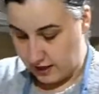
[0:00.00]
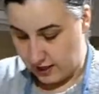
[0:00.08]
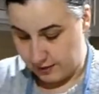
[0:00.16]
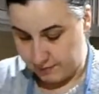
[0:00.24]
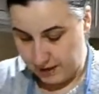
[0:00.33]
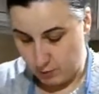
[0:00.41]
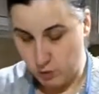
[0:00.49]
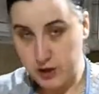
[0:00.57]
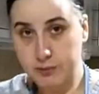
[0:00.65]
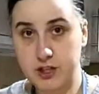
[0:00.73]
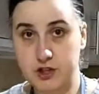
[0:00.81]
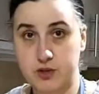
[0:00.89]
And what
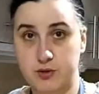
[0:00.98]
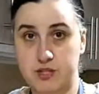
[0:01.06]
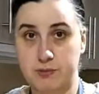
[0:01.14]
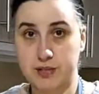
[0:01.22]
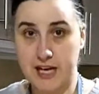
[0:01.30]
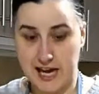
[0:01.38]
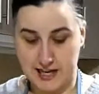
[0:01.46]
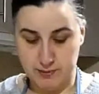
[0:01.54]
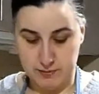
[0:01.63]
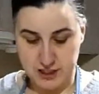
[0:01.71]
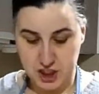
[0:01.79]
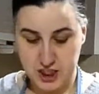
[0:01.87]
I'm going to do is I'm going to add
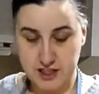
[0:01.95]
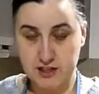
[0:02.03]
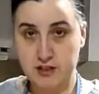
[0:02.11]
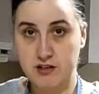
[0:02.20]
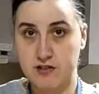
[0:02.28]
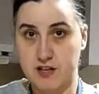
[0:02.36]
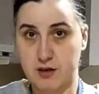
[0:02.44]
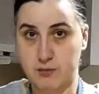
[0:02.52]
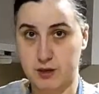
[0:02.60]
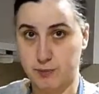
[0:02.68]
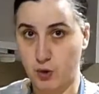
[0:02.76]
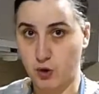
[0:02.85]
in my chicken, then I'm
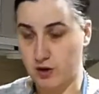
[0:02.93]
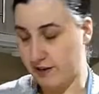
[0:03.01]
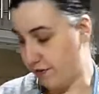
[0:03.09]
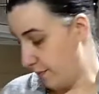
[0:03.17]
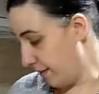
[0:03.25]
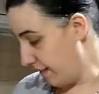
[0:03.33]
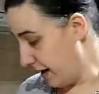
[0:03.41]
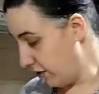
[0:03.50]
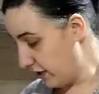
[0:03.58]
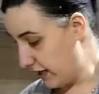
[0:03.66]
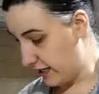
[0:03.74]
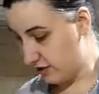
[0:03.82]
going to pour over my
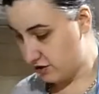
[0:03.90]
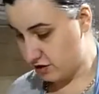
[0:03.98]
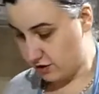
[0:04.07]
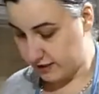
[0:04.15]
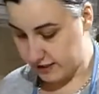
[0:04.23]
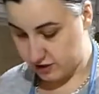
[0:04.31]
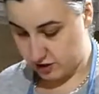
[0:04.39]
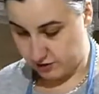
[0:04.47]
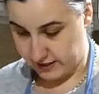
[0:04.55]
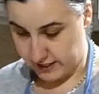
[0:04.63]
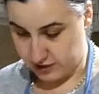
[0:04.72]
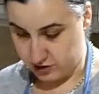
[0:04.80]
marinade. So let's go
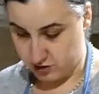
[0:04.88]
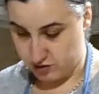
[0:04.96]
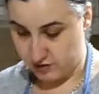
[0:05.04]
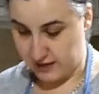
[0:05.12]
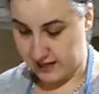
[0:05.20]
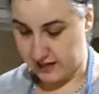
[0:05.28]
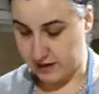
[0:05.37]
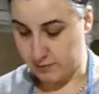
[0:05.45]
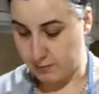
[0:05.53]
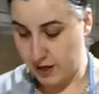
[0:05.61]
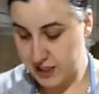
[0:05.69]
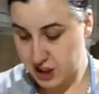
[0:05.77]
ahead and do that.
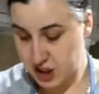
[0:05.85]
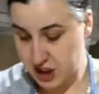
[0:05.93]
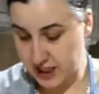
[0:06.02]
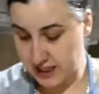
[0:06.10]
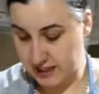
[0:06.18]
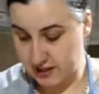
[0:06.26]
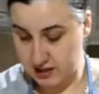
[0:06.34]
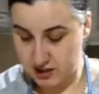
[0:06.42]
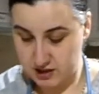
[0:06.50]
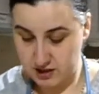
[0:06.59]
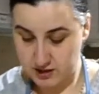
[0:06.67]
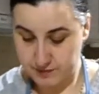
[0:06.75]
And my
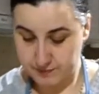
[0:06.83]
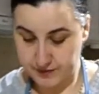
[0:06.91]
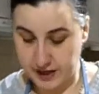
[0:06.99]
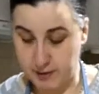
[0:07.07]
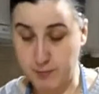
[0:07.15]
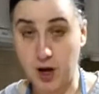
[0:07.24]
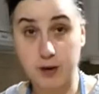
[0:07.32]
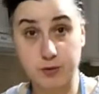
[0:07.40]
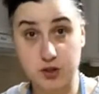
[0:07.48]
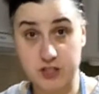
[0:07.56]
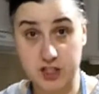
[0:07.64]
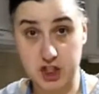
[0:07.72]
chicken, I'm
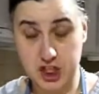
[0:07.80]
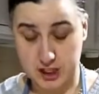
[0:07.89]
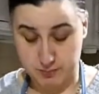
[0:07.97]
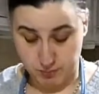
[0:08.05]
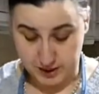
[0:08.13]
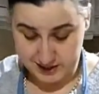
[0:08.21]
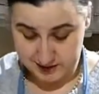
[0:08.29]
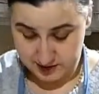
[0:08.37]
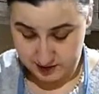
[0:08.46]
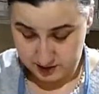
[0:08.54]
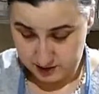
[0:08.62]
using chicken breast.